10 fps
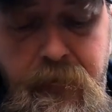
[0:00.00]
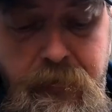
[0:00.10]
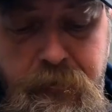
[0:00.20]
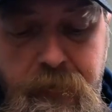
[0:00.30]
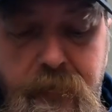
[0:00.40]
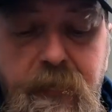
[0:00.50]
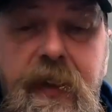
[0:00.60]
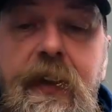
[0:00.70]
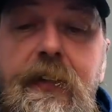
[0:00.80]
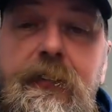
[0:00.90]
extreme
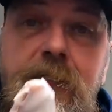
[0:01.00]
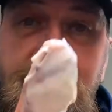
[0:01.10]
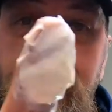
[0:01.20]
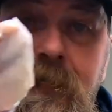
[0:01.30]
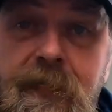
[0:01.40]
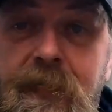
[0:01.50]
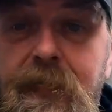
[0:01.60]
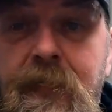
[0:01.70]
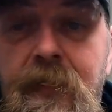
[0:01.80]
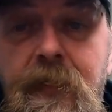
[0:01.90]
case,
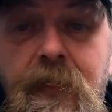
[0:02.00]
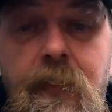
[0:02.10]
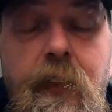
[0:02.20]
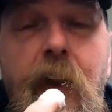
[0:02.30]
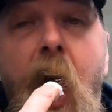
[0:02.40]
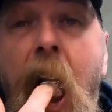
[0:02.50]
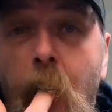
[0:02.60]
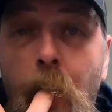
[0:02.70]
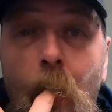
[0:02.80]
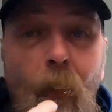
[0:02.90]
well,
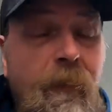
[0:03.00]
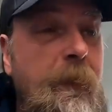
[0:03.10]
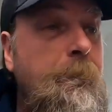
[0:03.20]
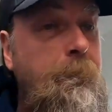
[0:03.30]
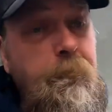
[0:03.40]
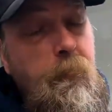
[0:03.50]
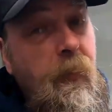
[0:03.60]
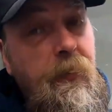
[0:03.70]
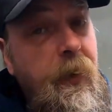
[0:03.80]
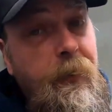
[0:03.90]

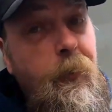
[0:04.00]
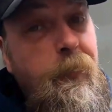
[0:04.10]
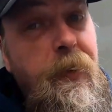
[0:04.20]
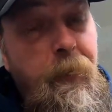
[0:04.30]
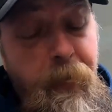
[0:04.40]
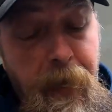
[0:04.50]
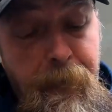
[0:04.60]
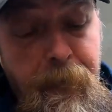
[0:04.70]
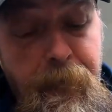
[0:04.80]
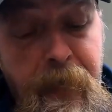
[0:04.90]
that could be a
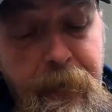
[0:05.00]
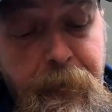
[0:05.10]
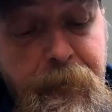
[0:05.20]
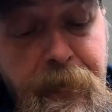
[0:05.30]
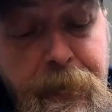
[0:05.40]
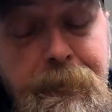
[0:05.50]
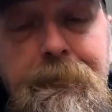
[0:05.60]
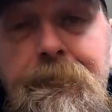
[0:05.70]
problem. That could be a